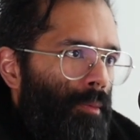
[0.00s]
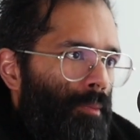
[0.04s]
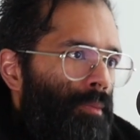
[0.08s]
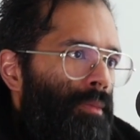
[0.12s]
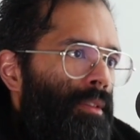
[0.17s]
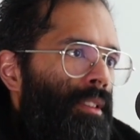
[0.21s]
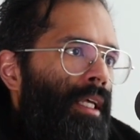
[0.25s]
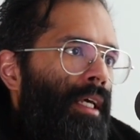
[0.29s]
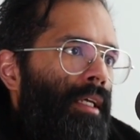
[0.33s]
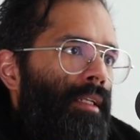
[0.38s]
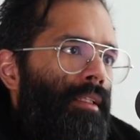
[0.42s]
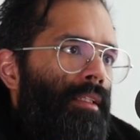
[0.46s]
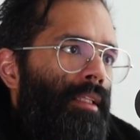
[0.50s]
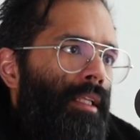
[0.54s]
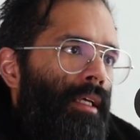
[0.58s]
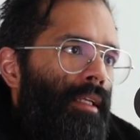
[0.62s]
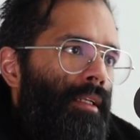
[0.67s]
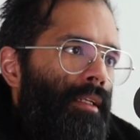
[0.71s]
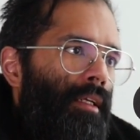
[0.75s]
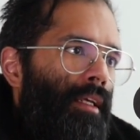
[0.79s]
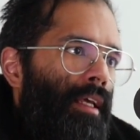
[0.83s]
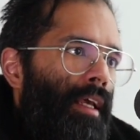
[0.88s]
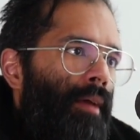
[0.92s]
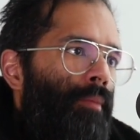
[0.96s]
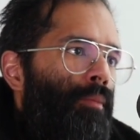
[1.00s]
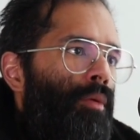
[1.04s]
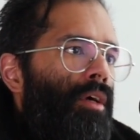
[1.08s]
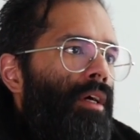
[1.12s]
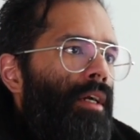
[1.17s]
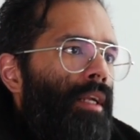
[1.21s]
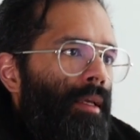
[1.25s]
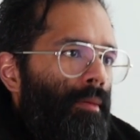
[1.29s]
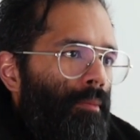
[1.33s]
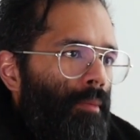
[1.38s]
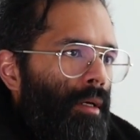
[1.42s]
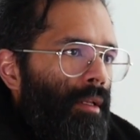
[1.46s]
Mm-hmm. That
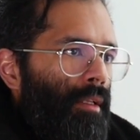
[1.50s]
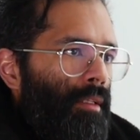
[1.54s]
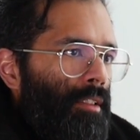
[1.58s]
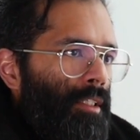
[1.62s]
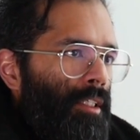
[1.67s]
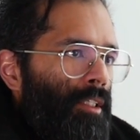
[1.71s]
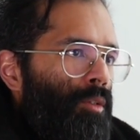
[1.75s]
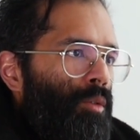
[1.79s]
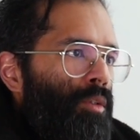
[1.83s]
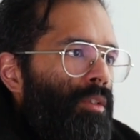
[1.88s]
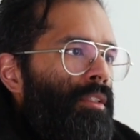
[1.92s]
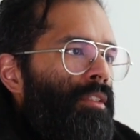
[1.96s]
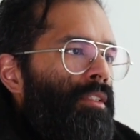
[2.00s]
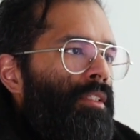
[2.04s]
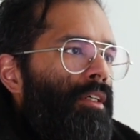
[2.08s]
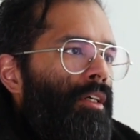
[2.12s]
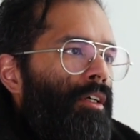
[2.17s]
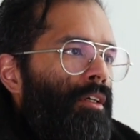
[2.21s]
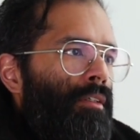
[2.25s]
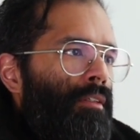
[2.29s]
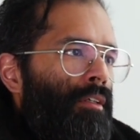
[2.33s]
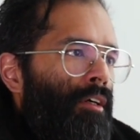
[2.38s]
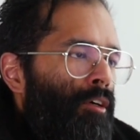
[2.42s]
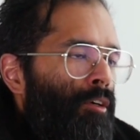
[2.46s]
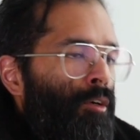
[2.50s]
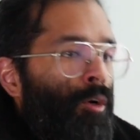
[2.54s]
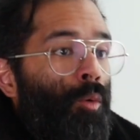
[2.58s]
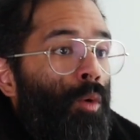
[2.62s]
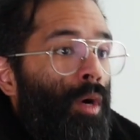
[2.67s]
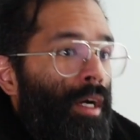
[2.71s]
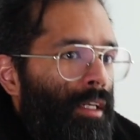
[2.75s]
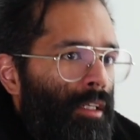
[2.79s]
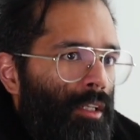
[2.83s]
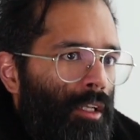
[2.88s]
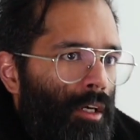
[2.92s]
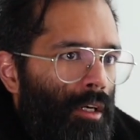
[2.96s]
mRNA molecules are
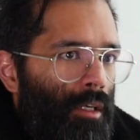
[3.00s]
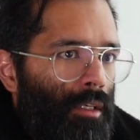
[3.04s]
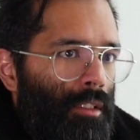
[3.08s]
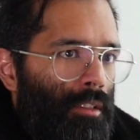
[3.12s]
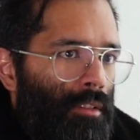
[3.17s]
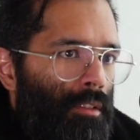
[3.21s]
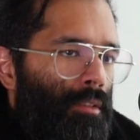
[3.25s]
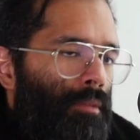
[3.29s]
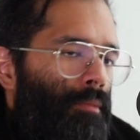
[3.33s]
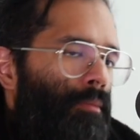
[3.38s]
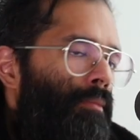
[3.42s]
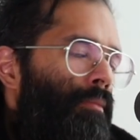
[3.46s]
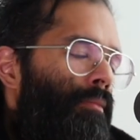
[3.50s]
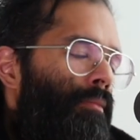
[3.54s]
quite large,